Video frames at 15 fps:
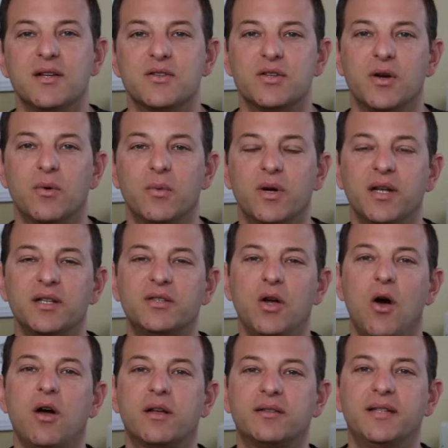So we're going to
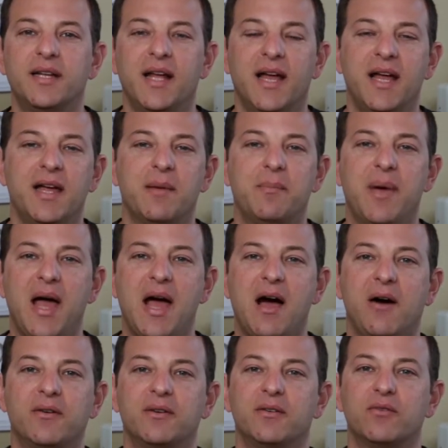talk today
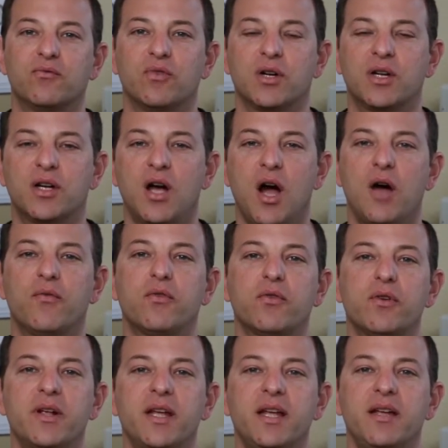about
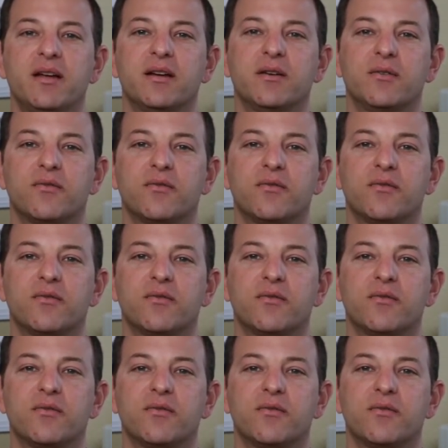recovery